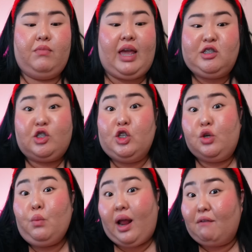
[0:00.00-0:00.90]
gets to
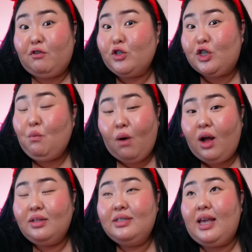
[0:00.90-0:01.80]
do whatever she
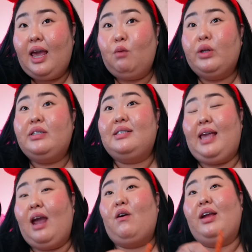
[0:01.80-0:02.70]
wants. And what's
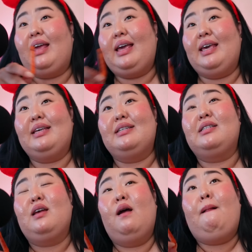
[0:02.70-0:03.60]
scary
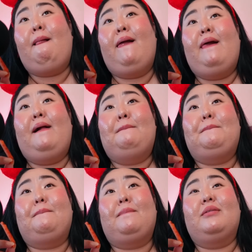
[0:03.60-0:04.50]
is
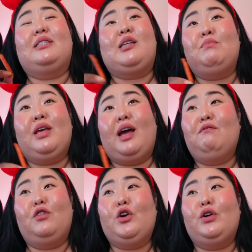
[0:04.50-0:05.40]
something
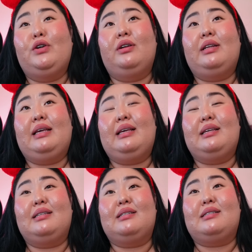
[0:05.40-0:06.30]
I've learned
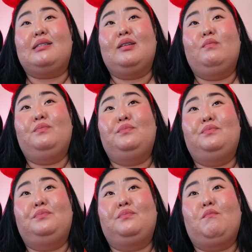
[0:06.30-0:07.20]
is
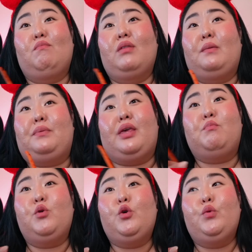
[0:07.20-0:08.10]

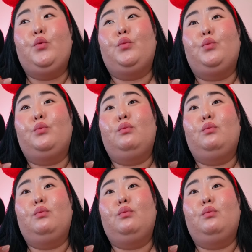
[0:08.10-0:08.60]
people